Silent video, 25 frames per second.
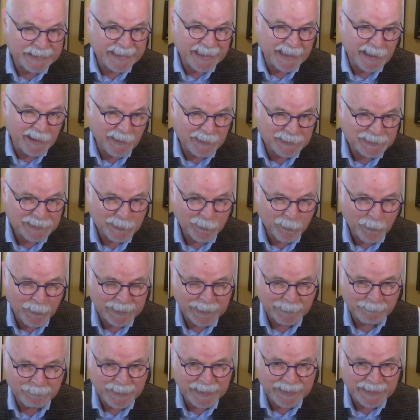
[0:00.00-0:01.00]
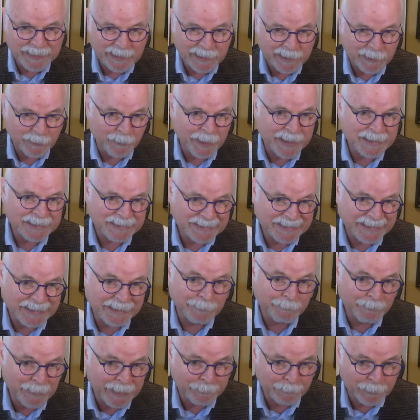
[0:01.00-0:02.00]
they also want to be a great
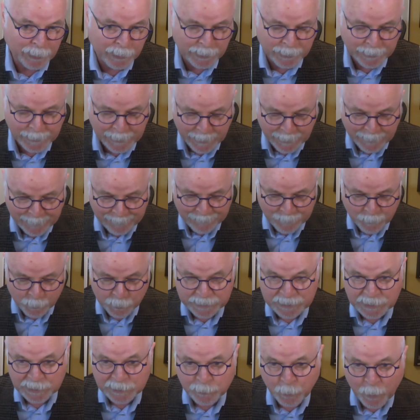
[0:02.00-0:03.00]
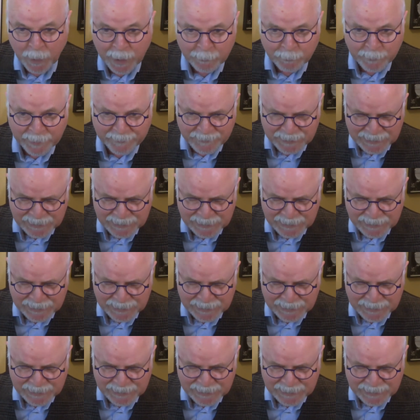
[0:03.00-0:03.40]
team member, which is why we've